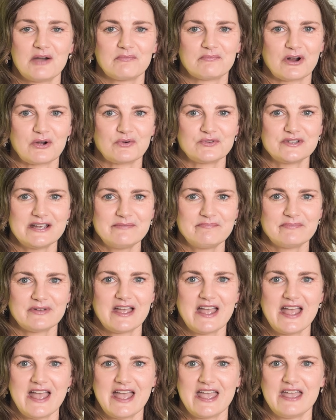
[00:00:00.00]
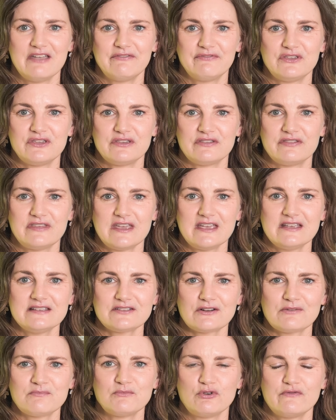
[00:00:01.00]
Pro tip, if things
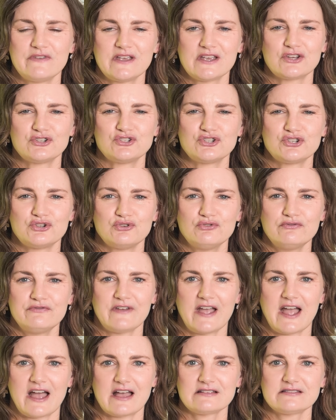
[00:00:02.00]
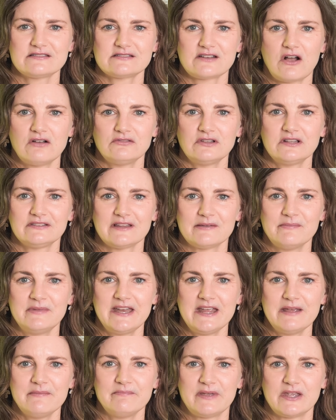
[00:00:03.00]
are moving too fast, I'll
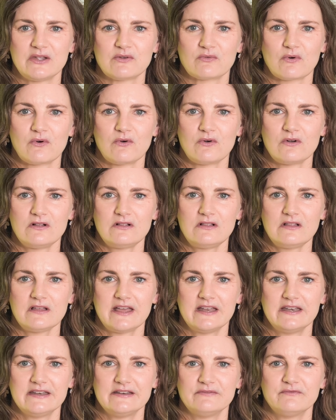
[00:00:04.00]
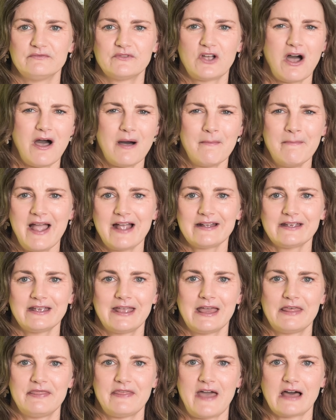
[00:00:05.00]
eliminate B-roll and come back and
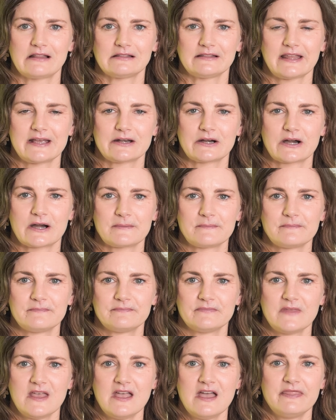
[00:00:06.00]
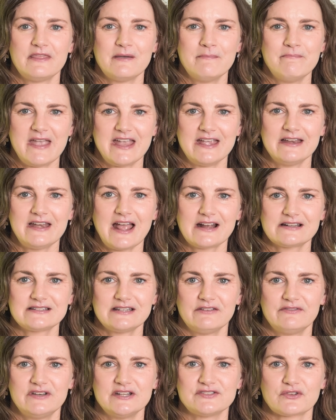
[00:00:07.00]
get that later. The main
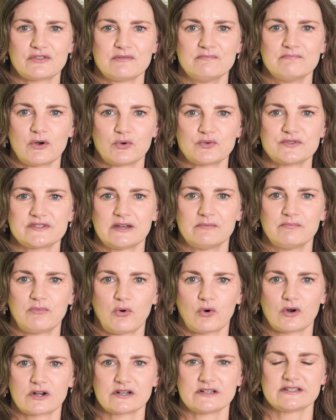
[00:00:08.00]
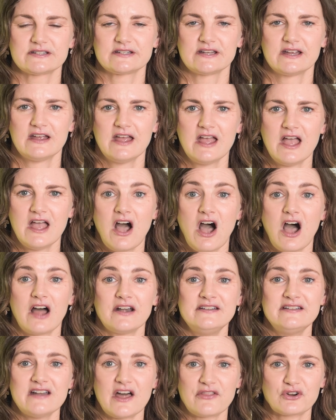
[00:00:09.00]
activities are the most important.
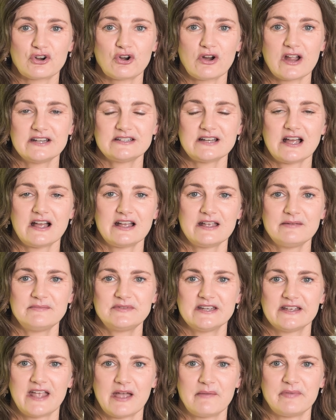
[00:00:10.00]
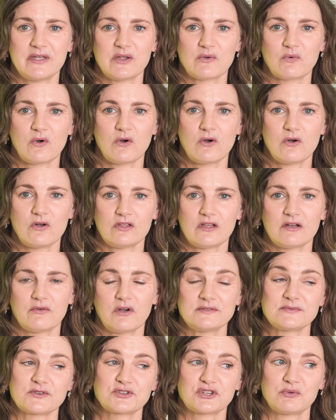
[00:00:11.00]
Another great time to get B-roll,
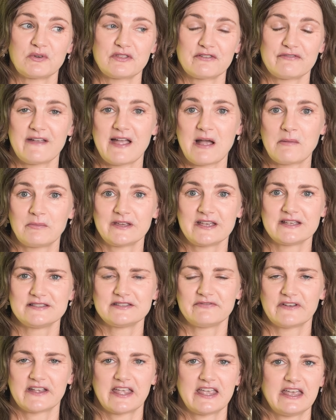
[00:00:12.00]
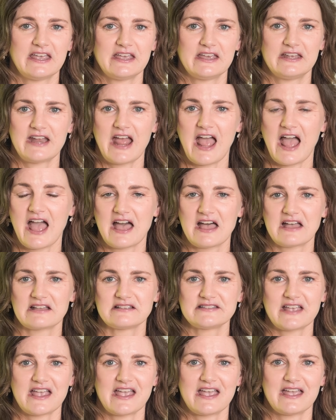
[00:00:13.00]
especially with a family, is if a kid
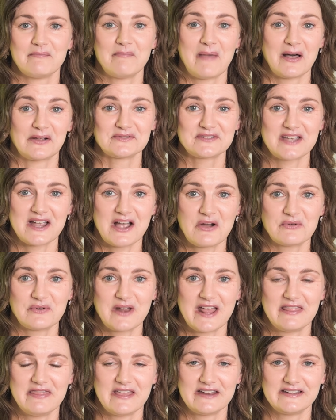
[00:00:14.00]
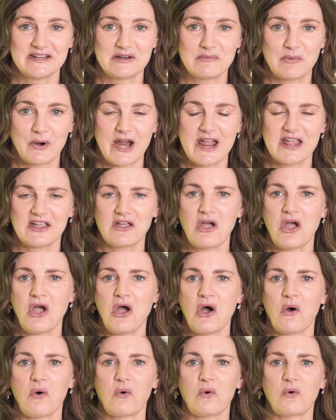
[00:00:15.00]
has a meltdown and they need a break,
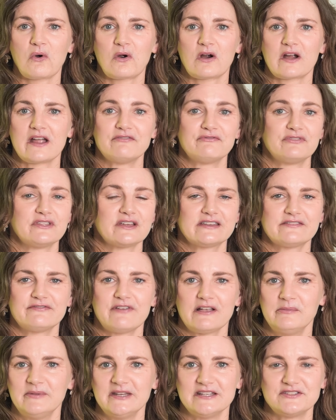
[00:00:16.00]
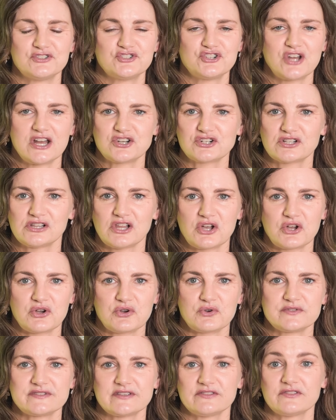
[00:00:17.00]
or if the family needs to change
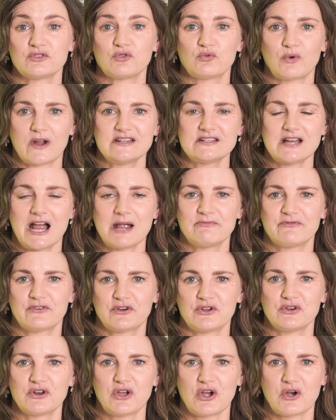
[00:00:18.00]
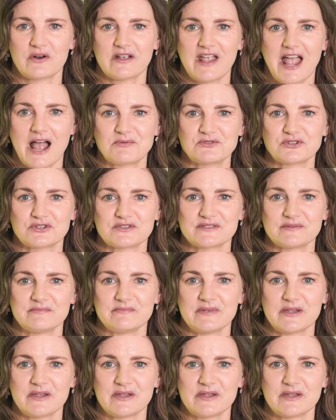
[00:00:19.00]
clothes, great time for you to go and capture some